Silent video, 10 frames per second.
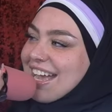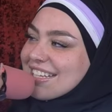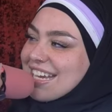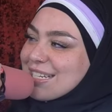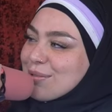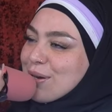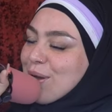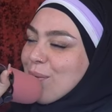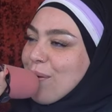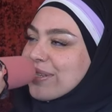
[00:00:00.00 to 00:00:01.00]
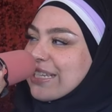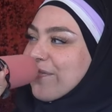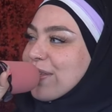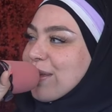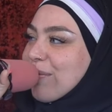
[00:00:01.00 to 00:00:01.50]
Because I just want to know what was
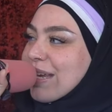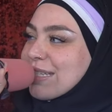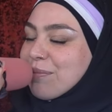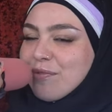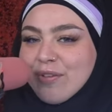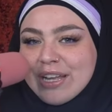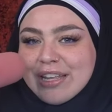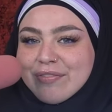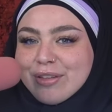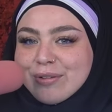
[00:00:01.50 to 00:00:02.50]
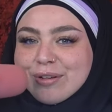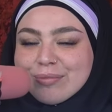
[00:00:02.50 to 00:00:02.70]
different than what he said before he left the